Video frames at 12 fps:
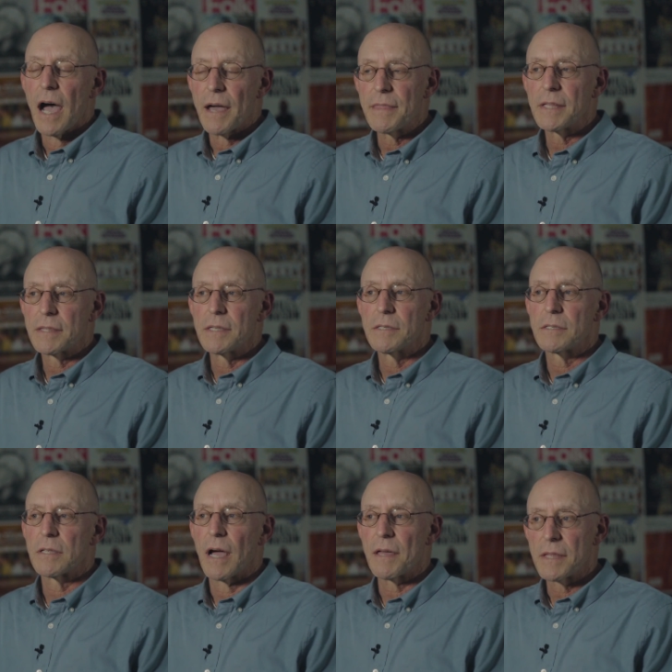I think
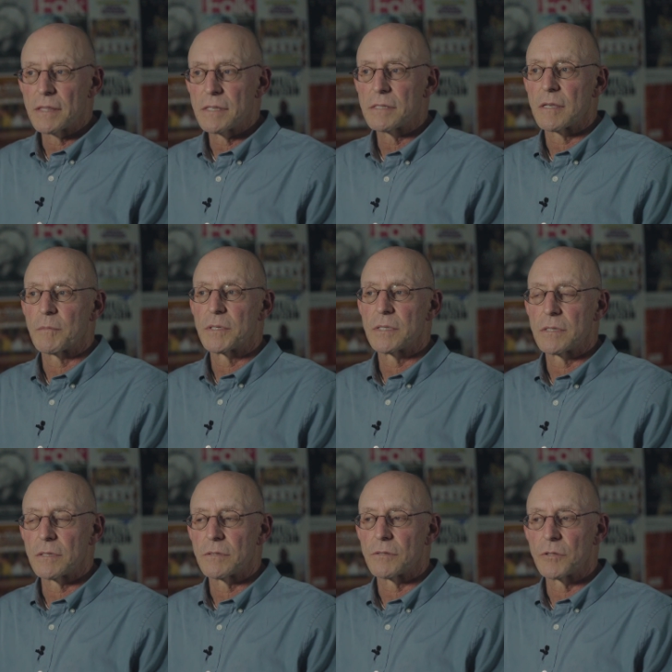these I think these
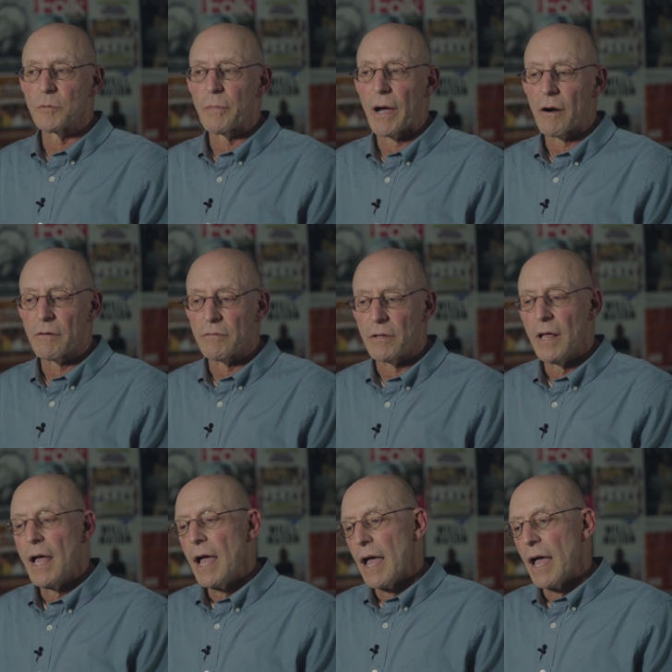substances are too powerful.